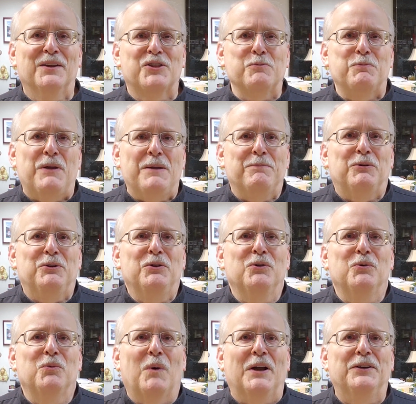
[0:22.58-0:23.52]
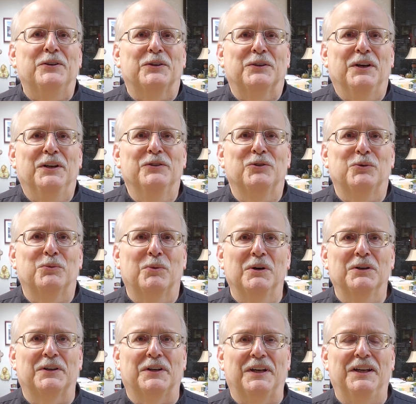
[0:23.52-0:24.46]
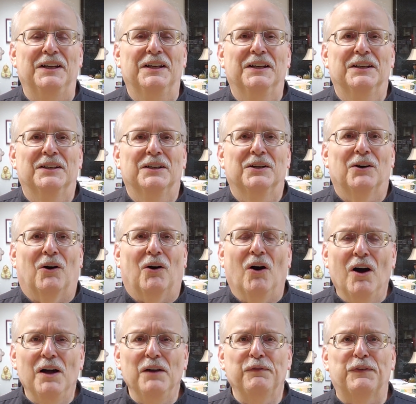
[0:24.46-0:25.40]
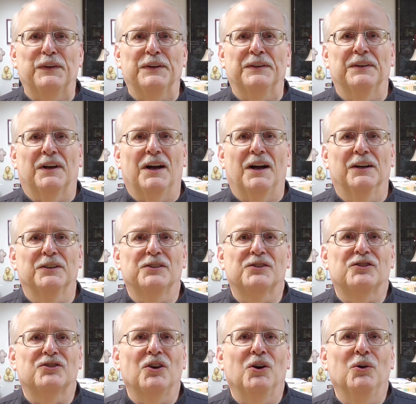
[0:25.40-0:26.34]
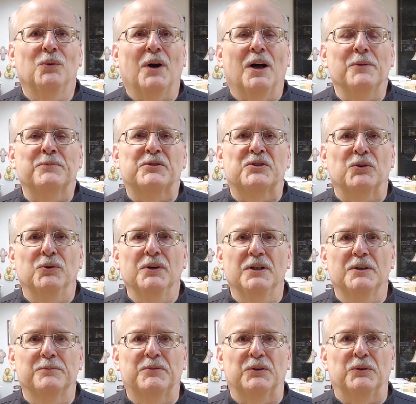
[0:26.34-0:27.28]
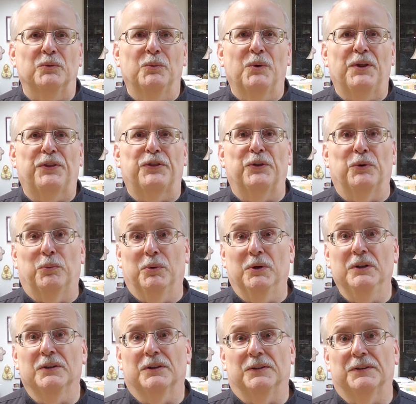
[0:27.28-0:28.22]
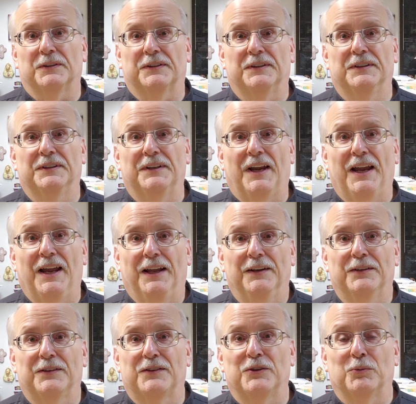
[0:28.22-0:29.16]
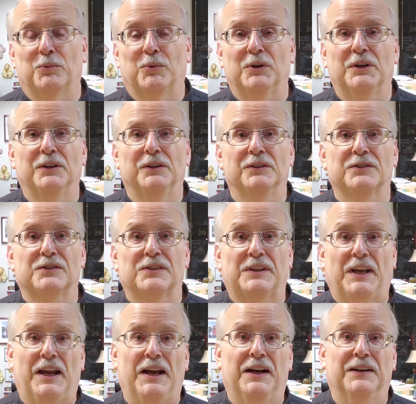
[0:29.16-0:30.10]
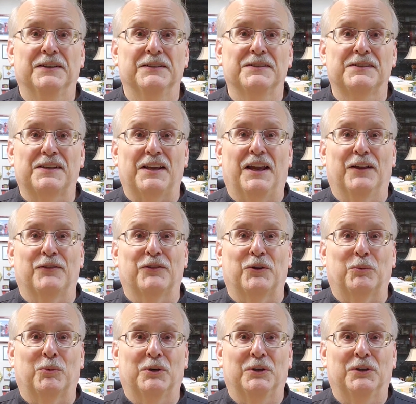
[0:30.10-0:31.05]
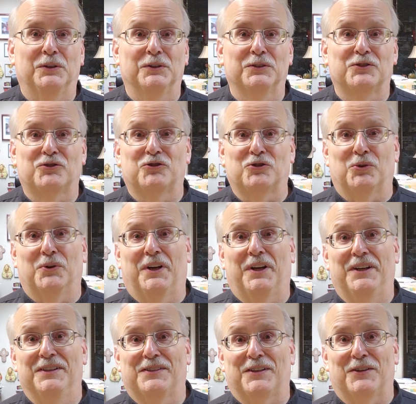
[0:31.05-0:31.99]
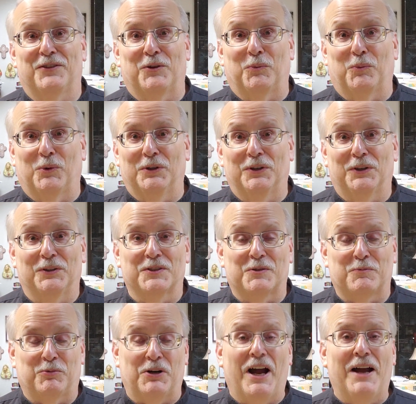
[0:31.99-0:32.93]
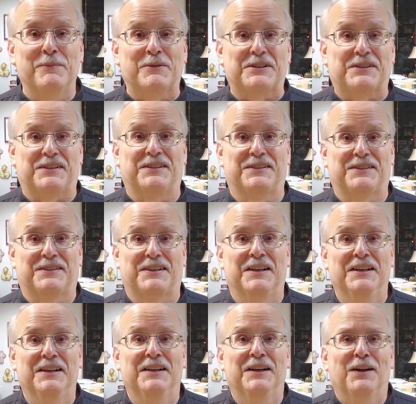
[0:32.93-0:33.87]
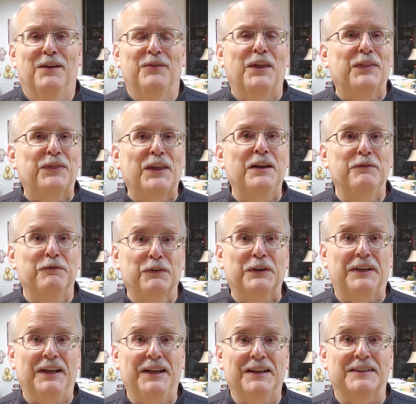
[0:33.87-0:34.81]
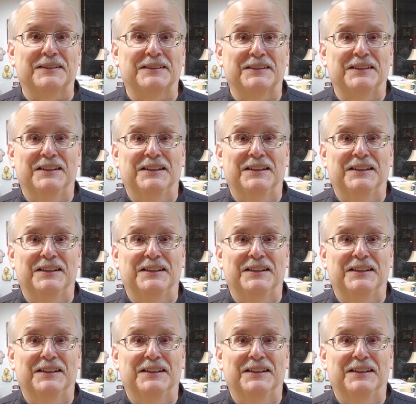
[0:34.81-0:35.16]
The people who wonder and worry often are so absorbed with the world and the world's cares and the world's joys and the world's promises that they forget